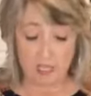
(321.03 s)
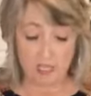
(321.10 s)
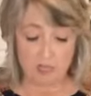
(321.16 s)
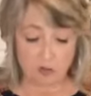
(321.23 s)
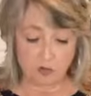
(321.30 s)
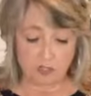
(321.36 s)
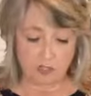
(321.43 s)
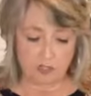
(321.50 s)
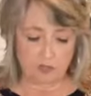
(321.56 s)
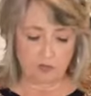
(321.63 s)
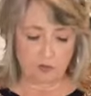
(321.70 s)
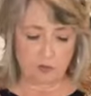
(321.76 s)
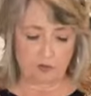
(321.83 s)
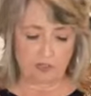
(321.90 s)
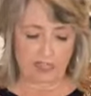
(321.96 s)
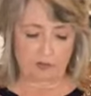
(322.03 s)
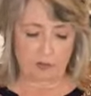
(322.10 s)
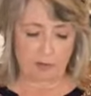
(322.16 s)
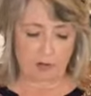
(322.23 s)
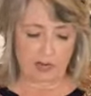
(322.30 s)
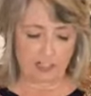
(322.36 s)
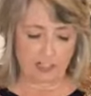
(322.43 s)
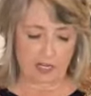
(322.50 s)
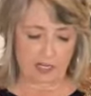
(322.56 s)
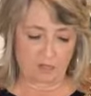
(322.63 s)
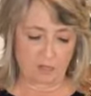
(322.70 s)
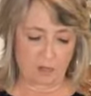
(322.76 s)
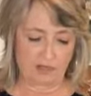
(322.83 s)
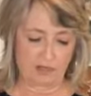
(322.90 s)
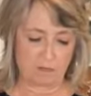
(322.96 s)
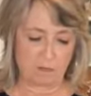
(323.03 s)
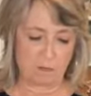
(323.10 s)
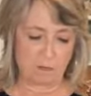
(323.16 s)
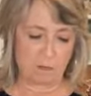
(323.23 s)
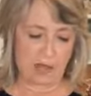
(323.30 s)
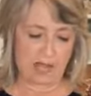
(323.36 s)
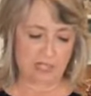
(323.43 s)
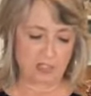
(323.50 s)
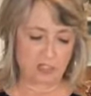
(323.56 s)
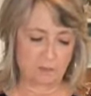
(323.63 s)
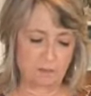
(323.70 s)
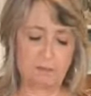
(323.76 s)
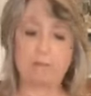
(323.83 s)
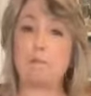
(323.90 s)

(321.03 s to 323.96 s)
You could do this project with much